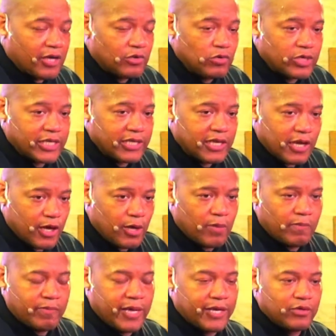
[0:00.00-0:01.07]
who can
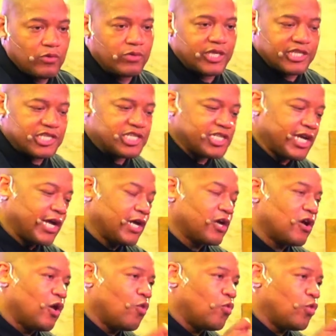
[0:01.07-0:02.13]
come and who can share
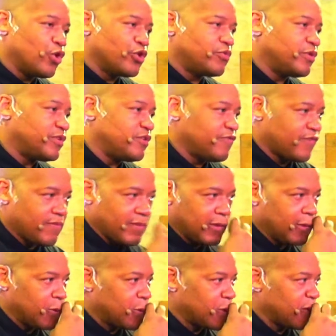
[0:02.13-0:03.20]
a word with you from the
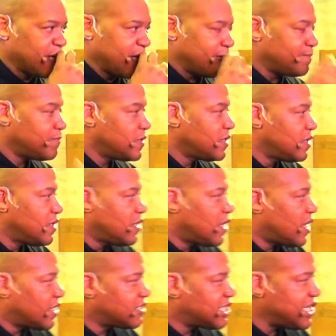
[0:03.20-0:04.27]
Lord and
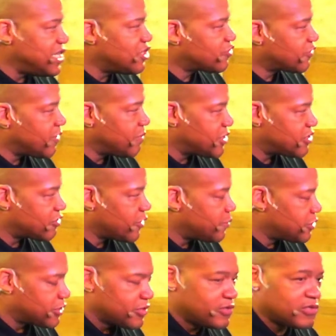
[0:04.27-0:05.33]
teach from His
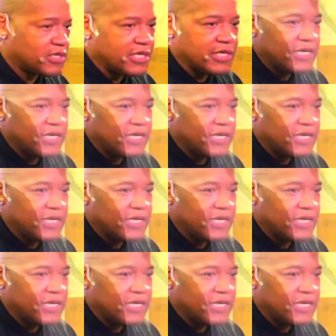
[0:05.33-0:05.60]
scriptures.